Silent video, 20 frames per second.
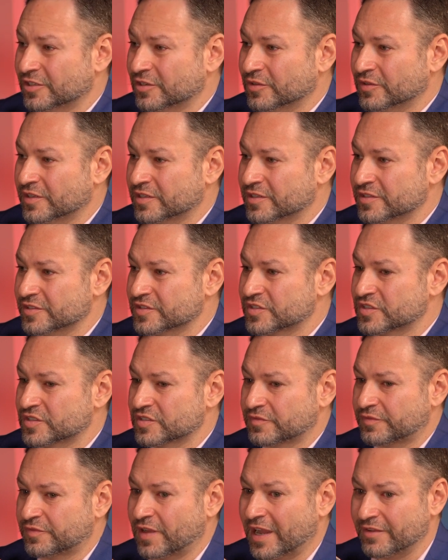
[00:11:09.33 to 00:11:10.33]
There's
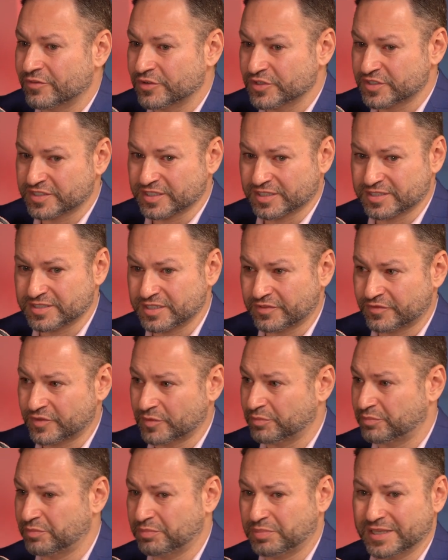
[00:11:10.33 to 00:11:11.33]
5 or 6
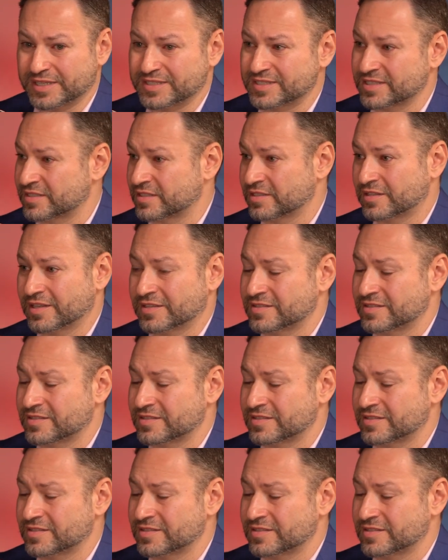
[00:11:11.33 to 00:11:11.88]
different places